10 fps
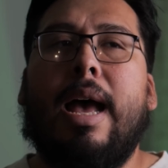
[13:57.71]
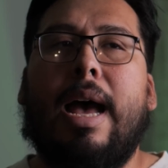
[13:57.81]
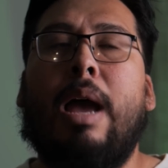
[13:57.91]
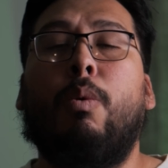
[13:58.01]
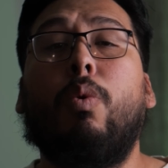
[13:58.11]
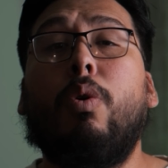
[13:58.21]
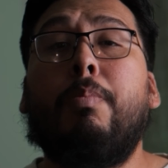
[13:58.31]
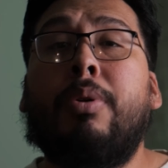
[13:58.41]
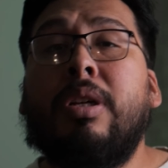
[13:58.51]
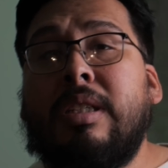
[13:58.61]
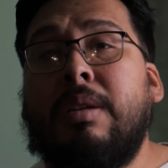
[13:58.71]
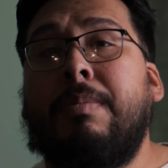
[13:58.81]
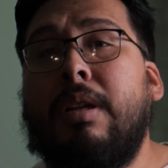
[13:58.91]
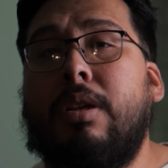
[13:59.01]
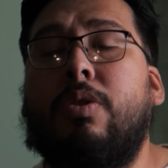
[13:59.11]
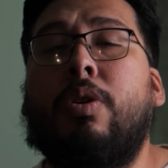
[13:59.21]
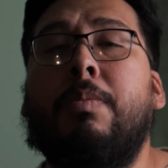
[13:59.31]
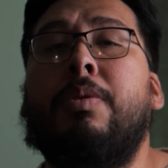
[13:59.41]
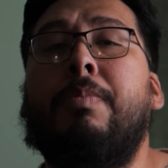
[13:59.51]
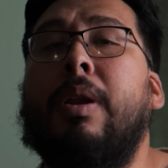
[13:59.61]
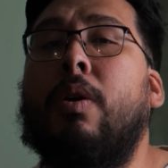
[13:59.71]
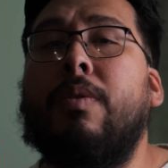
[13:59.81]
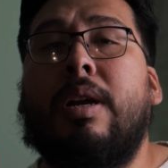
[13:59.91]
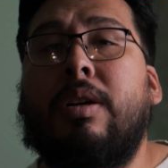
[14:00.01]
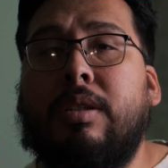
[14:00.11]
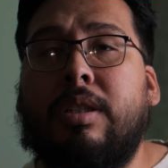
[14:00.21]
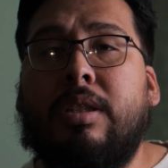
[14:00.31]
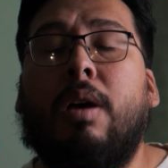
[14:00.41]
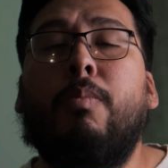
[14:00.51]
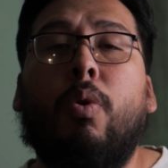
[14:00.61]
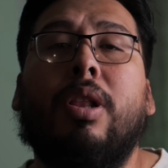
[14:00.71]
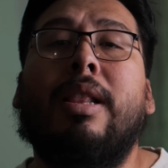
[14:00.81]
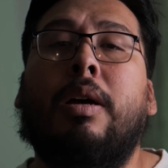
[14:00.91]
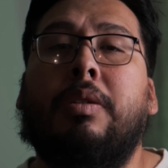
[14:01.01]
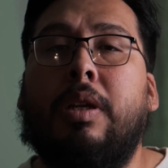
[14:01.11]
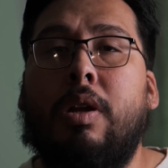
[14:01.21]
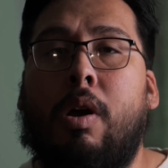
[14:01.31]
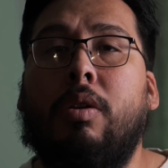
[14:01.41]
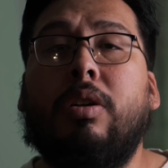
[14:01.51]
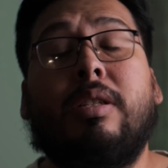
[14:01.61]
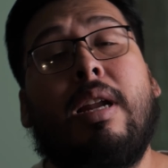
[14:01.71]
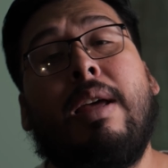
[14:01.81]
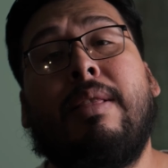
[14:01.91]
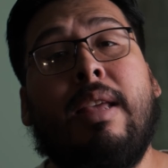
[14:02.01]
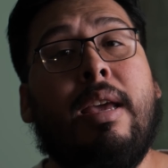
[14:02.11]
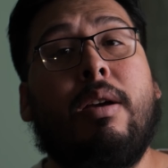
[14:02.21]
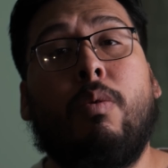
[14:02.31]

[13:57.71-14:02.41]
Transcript: I will put some in the description below that are sub $1,000 that I think